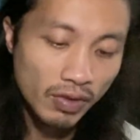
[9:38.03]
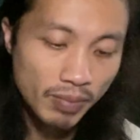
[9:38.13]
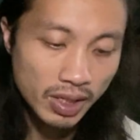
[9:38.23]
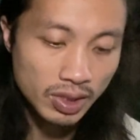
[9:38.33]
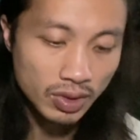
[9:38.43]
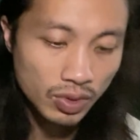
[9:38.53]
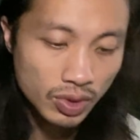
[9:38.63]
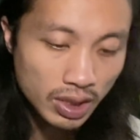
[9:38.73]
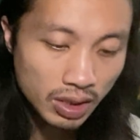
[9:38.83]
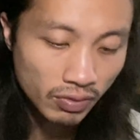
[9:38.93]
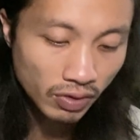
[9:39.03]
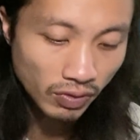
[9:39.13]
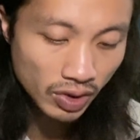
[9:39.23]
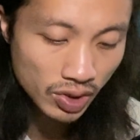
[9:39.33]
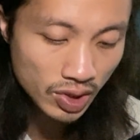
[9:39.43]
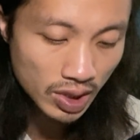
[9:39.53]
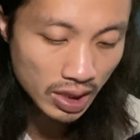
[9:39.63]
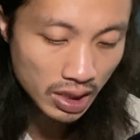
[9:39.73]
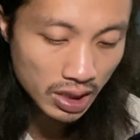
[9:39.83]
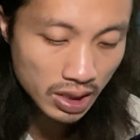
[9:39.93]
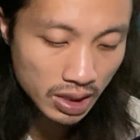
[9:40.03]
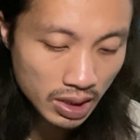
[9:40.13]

of Pentacles in the reverse here.